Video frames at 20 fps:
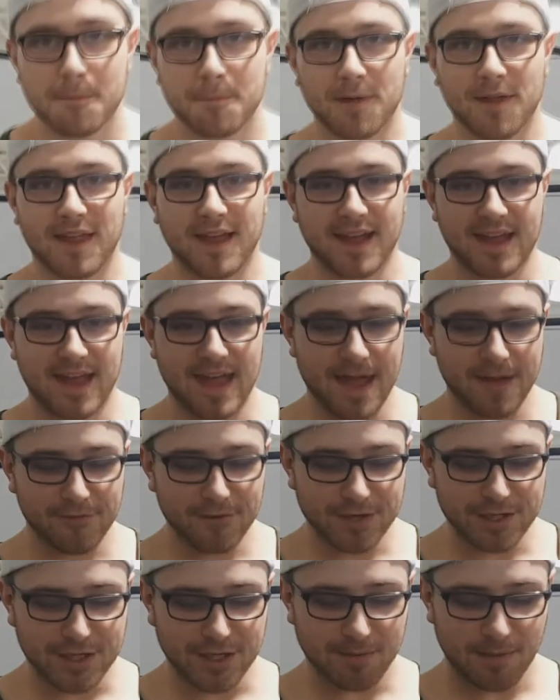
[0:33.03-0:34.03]
but like
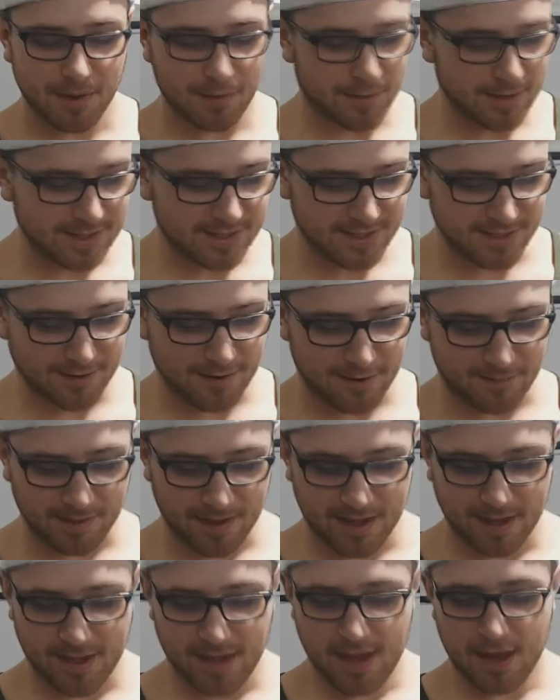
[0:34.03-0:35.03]
every gym I went to, I'm
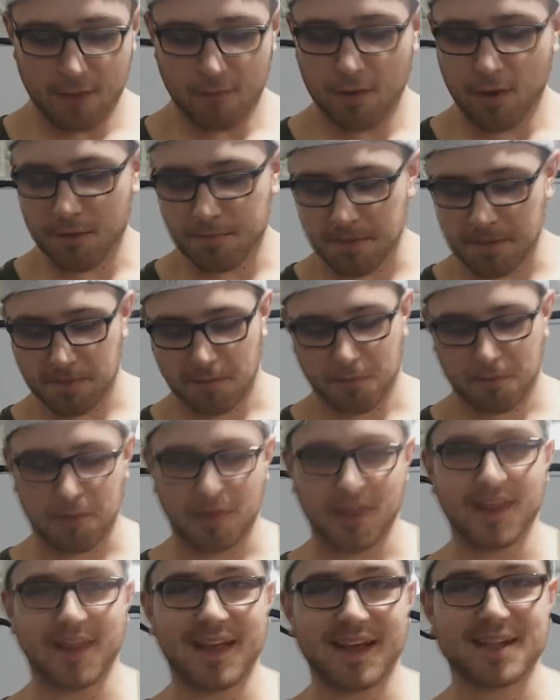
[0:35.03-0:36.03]
like, wow, people
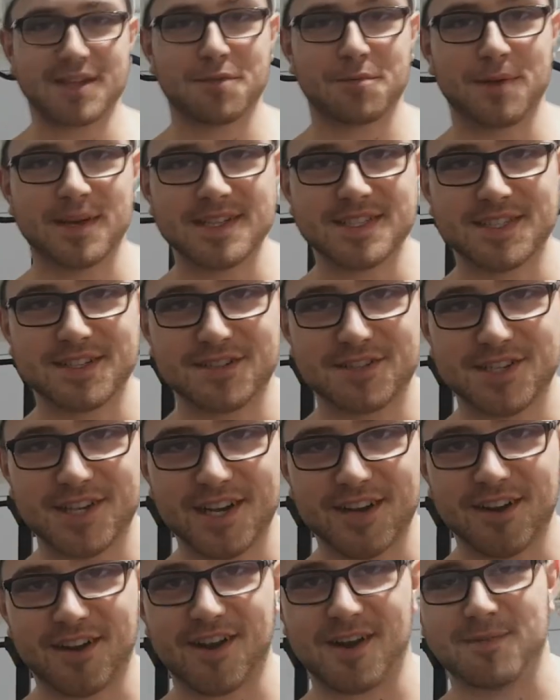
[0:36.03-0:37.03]
really like to rest their
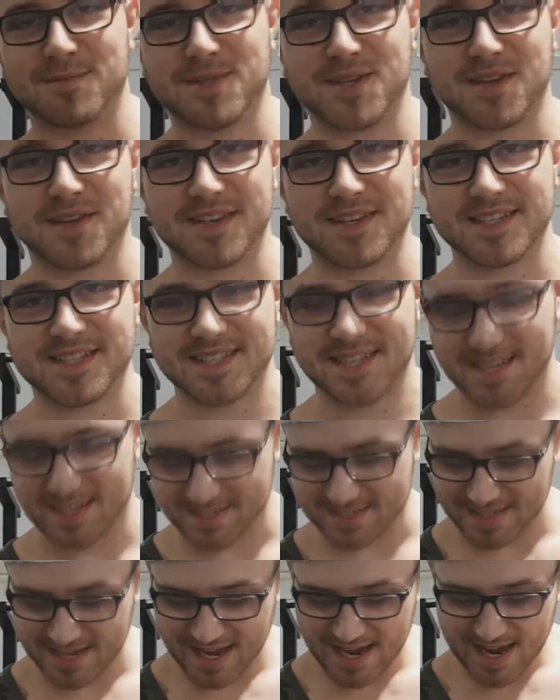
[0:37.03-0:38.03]
shaker cups on these
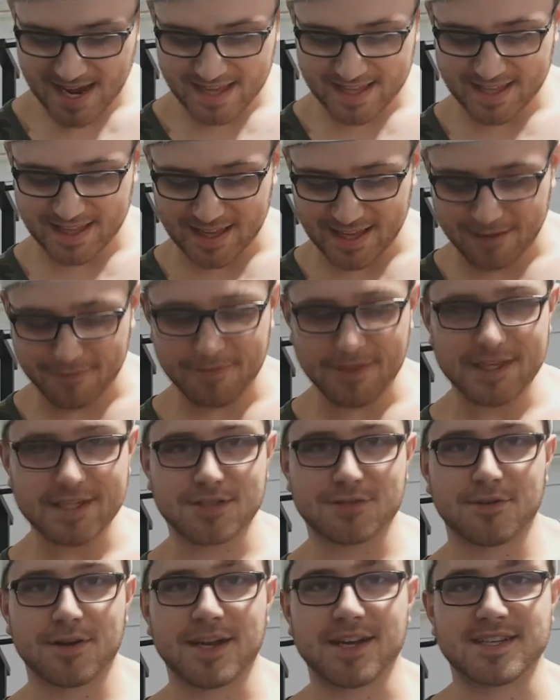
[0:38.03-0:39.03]
things. They leave
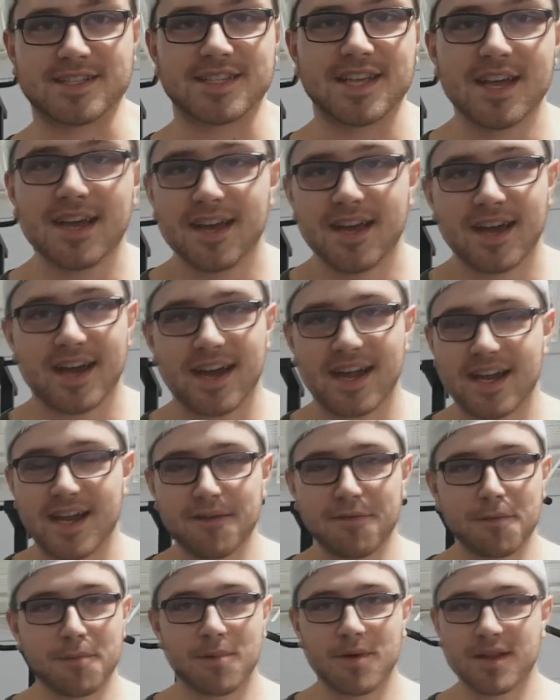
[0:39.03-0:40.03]
these rings. And I
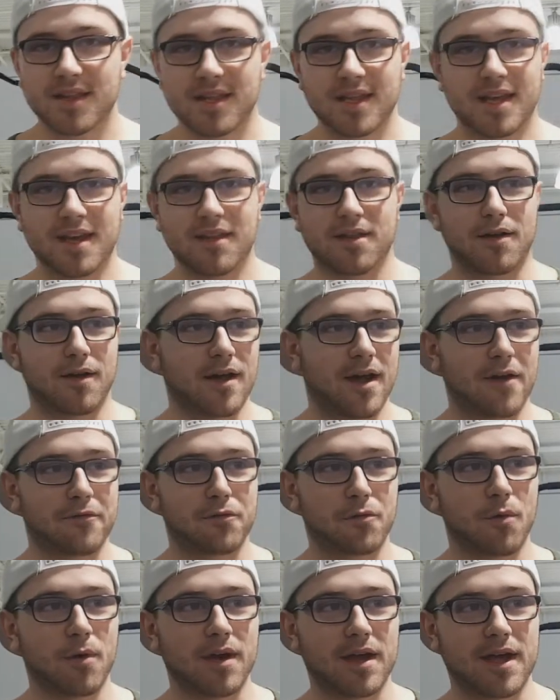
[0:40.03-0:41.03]
never put it together
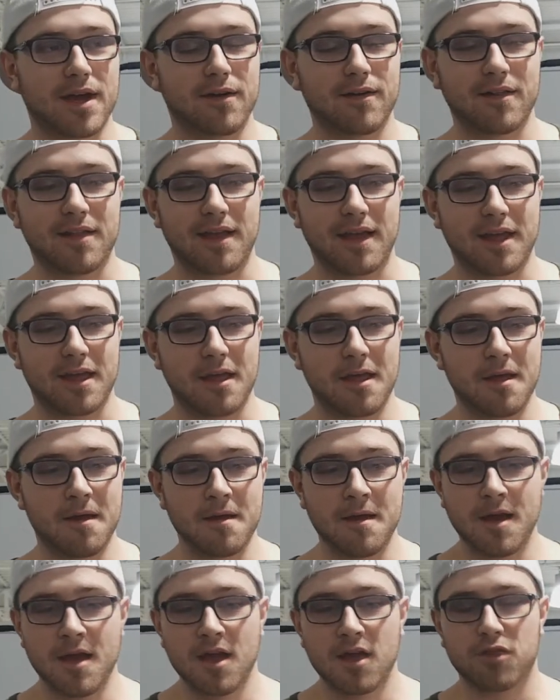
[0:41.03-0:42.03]
after working out at like
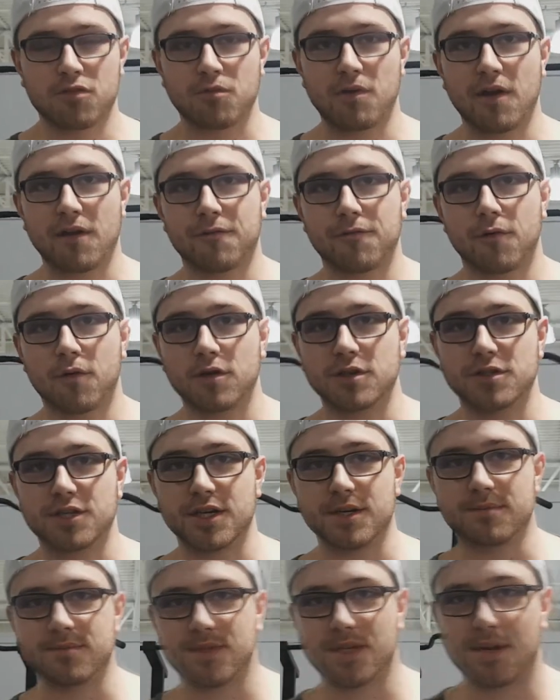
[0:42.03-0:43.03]
three or four
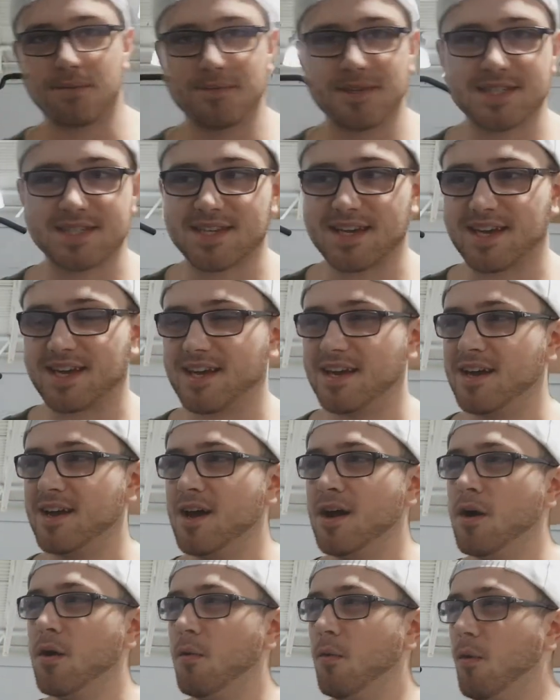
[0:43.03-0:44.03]
gyms. I'm just like,
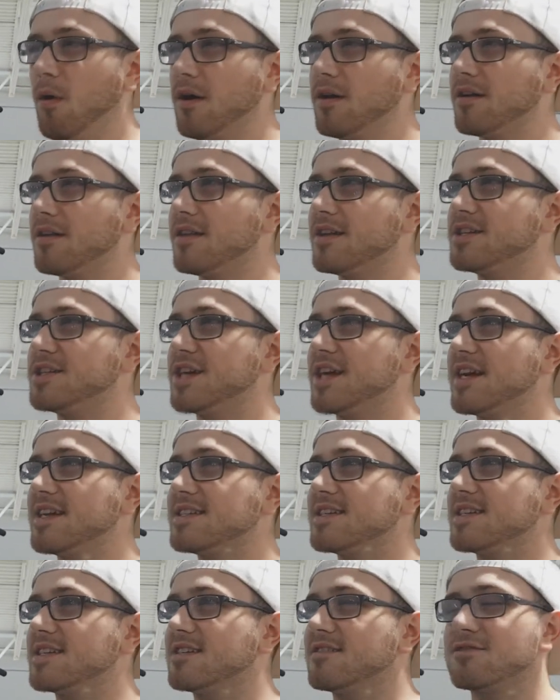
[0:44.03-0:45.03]
what are the
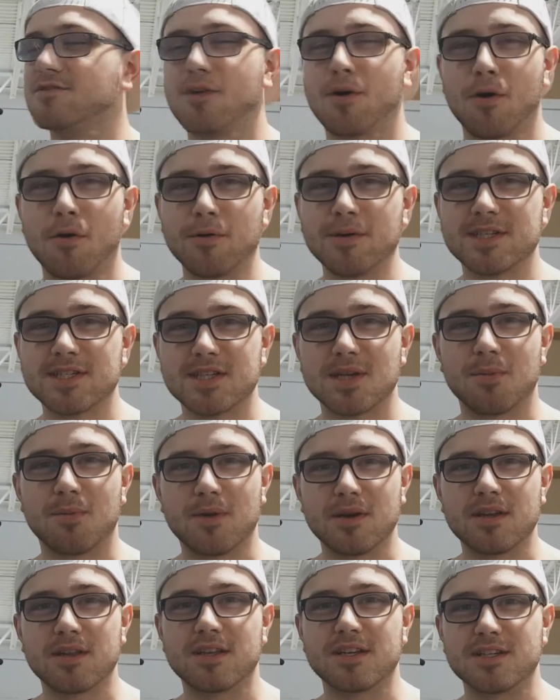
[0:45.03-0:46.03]
chances? There's always
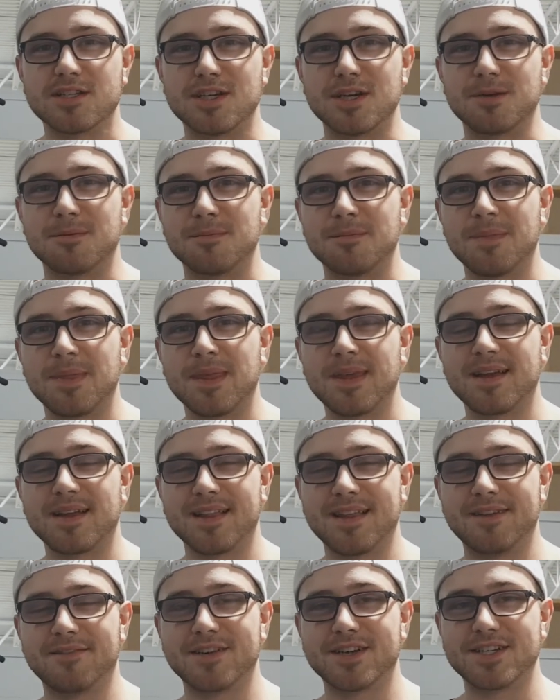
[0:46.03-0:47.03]
someone in the gym
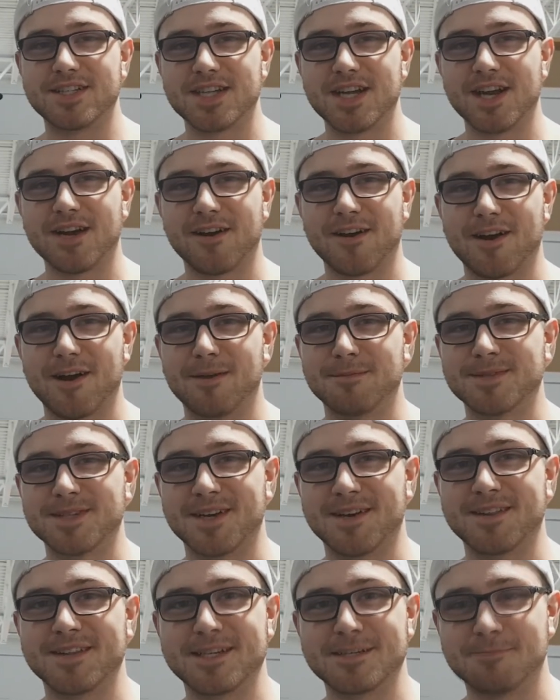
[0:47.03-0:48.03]
leaving shaker cups
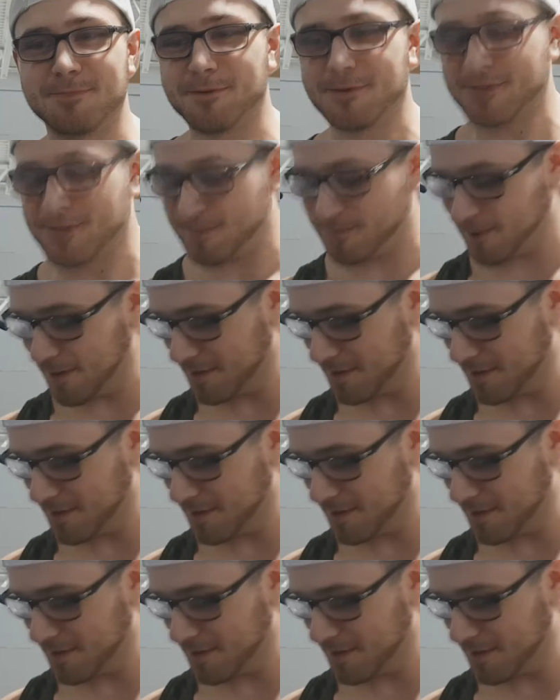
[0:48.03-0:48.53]
on these Bosu